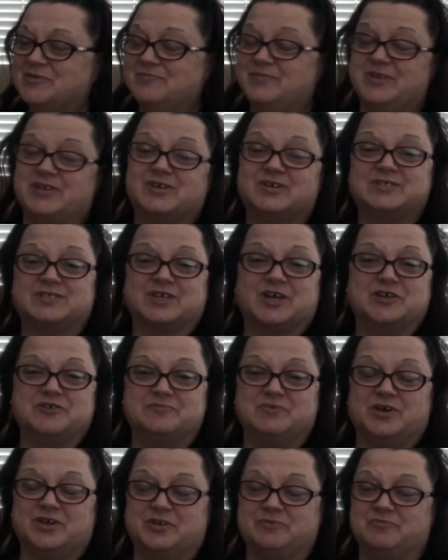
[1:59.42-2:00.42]
because I
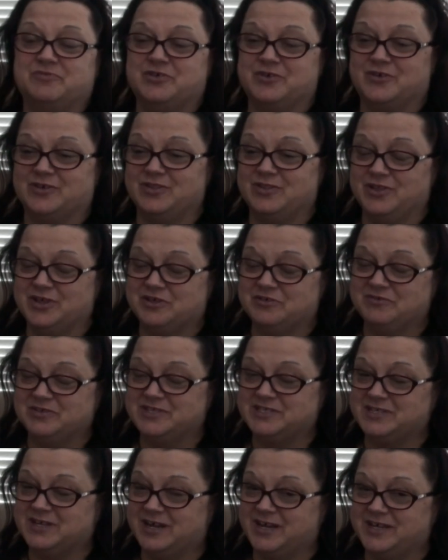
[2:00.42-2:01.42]
am on a pure
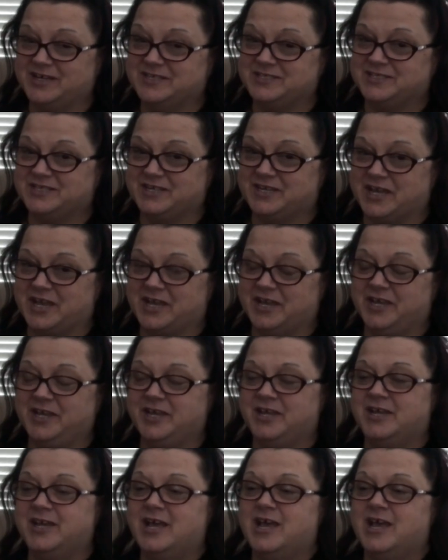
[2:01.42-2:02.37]
liquid diet today,